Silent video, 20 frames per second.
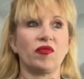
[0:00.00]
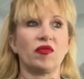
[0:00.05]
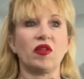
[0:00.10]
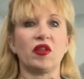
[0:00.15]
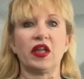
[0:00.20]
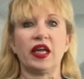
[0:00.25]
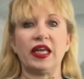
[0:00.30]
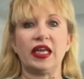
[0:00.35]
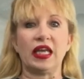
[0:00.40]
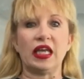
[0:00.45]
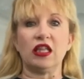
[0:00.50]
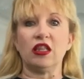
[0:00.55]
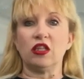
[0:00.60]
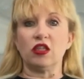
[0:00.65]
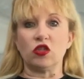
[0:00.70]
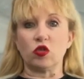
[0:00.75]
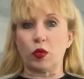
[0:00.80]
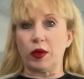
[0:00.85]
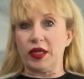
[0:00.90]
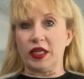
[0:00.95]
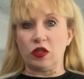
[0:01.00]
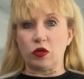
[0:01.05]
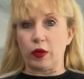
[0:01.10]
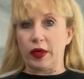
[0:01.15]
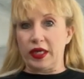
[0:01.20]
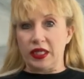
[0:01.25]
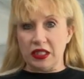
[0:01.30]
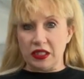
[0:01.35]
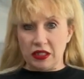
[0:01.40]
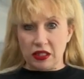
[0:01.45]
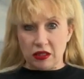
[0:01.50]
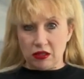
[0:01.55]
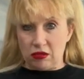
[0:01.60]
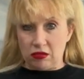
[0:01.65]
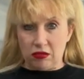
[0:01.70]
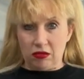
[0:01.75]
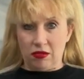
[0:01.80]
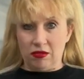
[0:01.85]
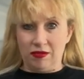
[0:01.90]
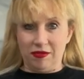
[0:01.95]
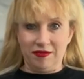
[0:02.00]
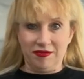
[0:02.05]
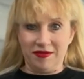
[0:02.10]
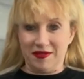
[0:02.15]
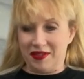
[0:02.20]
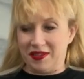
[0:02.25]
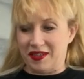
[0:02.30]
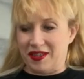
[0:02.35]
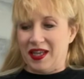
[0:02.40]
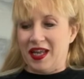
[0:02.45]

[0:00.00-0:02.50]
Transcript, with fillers: like in the 2020s.